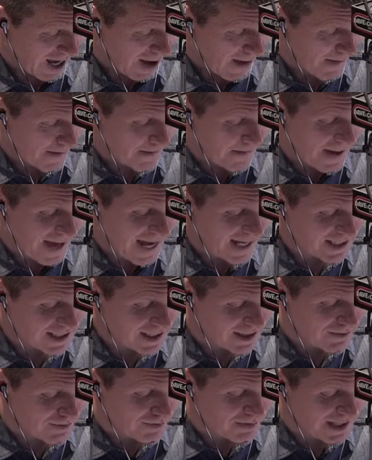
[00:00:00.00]

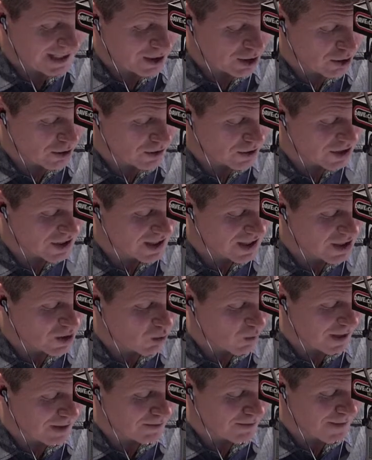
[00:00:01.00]
Best beeger since
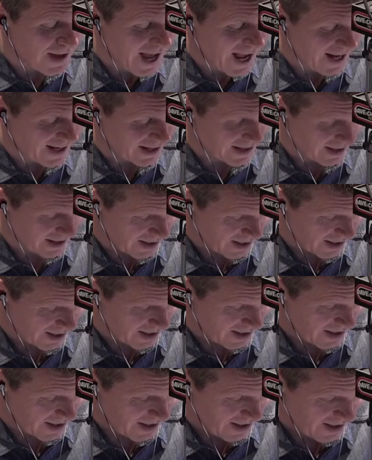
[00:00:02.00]
we met.
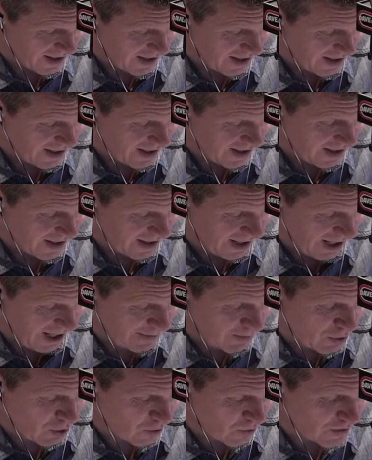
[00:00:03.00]
I'm
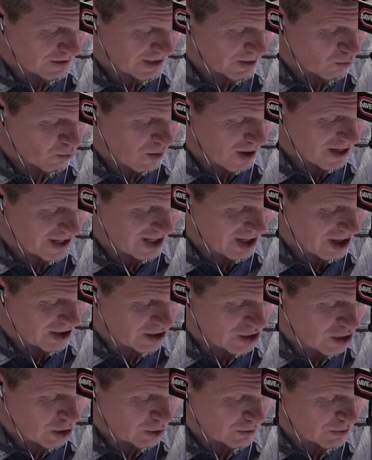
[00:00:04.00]
currently running on
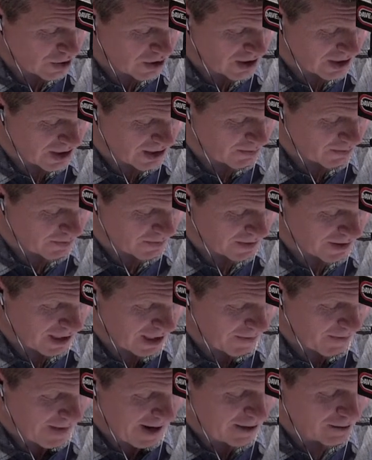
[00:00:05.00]
no sleep,
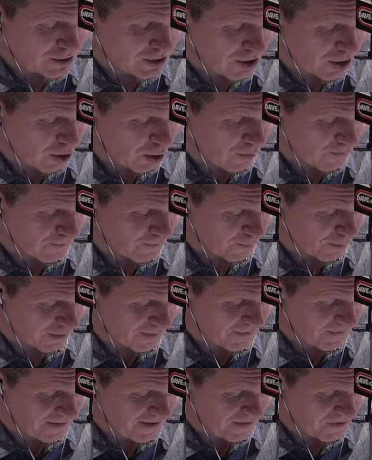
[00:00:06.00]
about to go for a
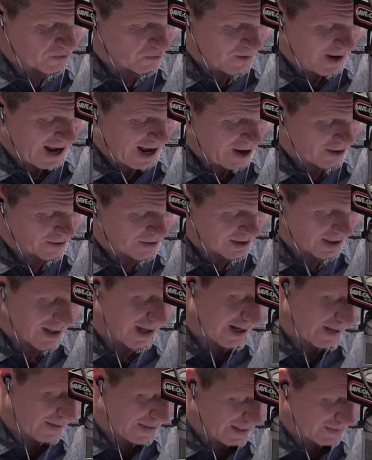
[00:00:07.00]
fifth round,
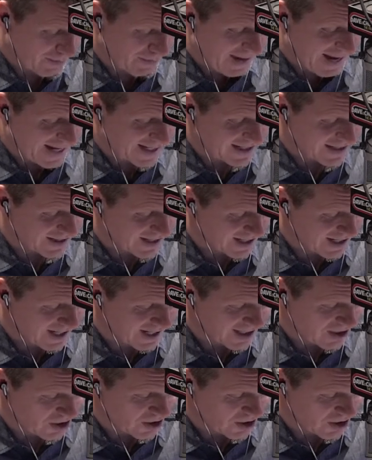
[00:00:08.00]
and then back to the night